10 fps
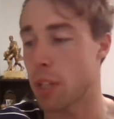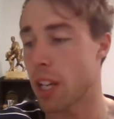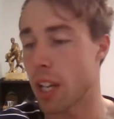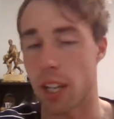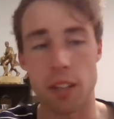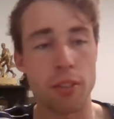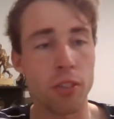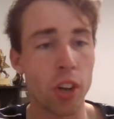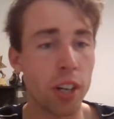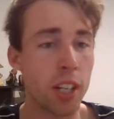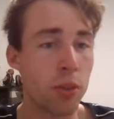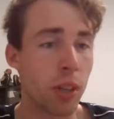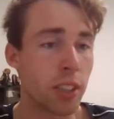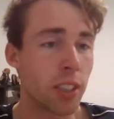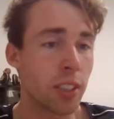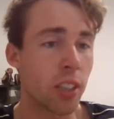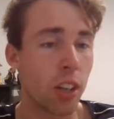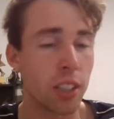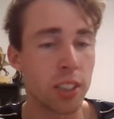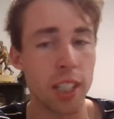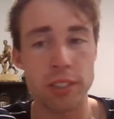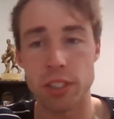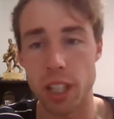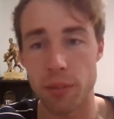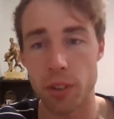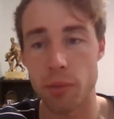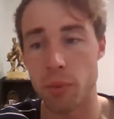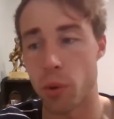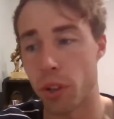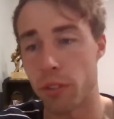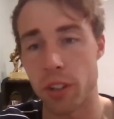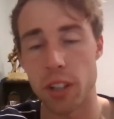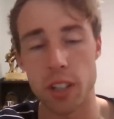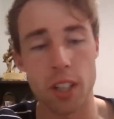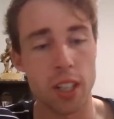if you've got any questions, guys, thanks for jumping on board. If you